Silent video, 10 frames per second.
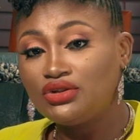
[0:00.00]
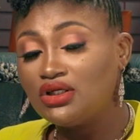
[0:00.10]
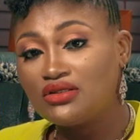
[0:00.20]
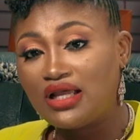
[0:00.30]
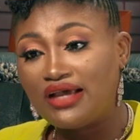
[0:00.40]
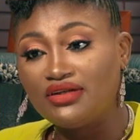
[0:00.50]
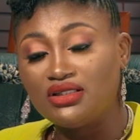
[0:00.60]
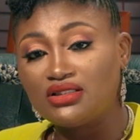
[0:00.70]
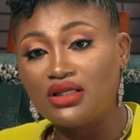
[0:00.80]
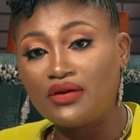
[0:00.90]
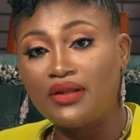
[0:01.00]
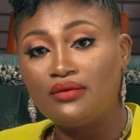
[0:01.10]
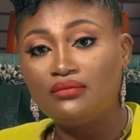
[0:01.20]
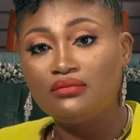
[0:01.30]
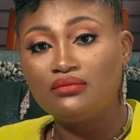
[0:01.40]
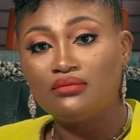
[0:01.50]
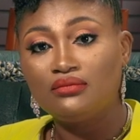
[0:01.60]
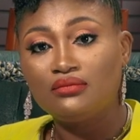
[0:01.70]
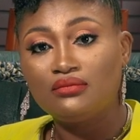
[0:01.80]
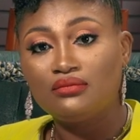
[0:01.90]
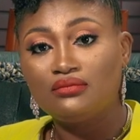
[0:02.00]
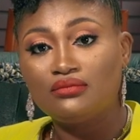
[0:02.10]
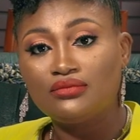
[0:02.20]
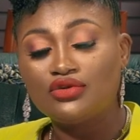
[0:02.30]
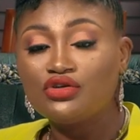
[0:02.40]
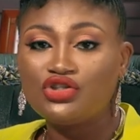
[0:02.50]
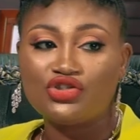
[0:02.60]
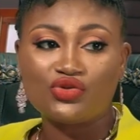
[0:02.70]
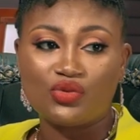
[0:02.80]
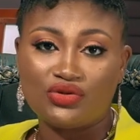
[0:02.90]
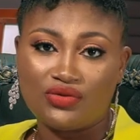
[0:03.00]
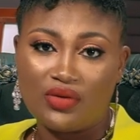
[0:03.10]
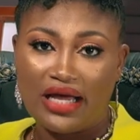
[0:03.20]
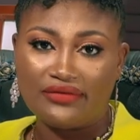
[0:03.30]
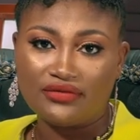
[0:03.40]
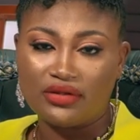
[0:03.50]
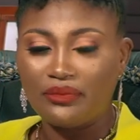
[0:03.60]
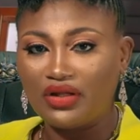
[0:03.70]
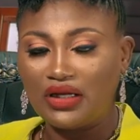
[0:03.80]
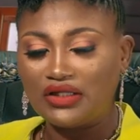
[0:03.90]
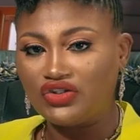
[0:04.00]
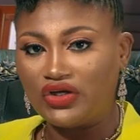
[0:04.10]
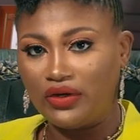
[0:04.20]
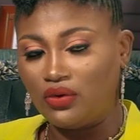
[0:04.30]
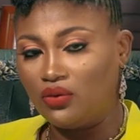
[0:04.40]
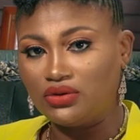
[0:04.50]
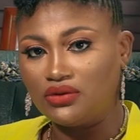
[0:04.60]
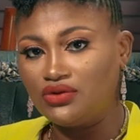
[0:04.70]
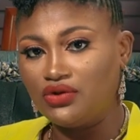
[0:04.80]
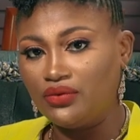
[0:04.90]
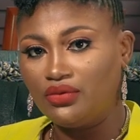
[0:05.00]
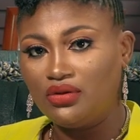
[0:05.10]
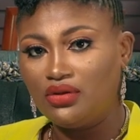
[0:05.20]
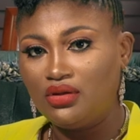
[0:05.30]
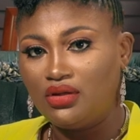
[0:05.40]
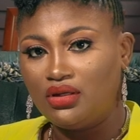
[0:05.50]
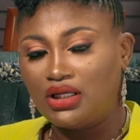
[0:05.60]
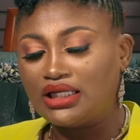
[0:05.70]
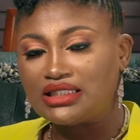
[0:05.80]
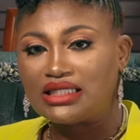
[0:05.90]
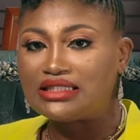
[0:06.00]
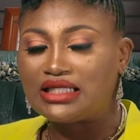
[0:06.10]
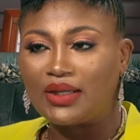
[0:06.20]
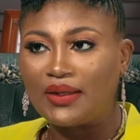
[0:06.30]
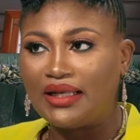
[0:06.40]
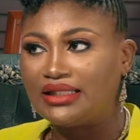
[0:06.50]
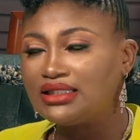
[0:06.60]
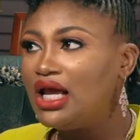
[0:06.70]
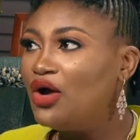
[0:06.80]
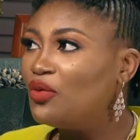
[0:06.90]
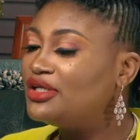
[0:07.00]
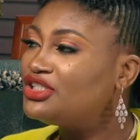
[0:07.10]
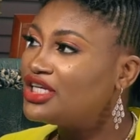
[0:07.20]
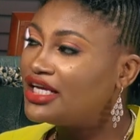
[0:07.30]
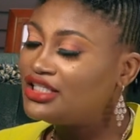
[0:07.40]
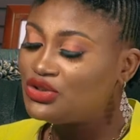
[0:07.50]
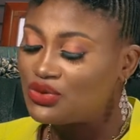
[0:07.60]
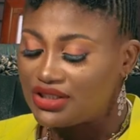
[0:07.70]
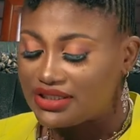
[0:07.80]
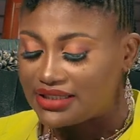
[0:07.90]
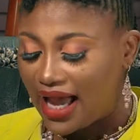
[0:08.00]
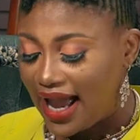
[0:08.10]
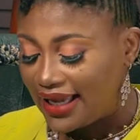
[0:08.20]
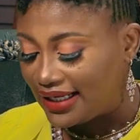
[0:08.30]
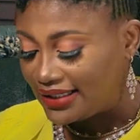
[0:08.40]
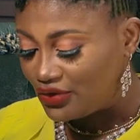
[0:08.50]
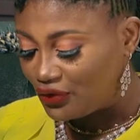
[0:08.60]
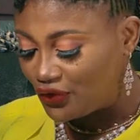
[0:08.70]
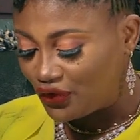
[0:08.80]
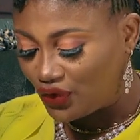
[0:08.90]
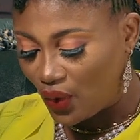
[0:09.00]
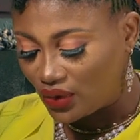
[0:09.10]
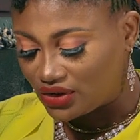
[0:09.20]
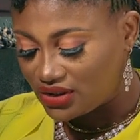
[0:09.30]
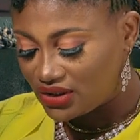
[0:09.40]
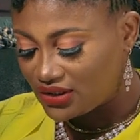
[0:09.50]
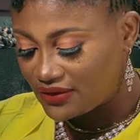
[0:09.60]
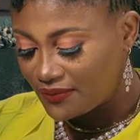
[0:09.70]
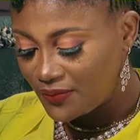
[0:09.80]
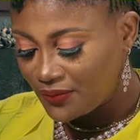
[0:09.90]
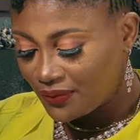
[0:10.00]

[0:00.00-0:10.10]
She doesn't have any secret. So she just wants to have something that she can hold on to. That is her secret, that when she gets into this island of thoughts,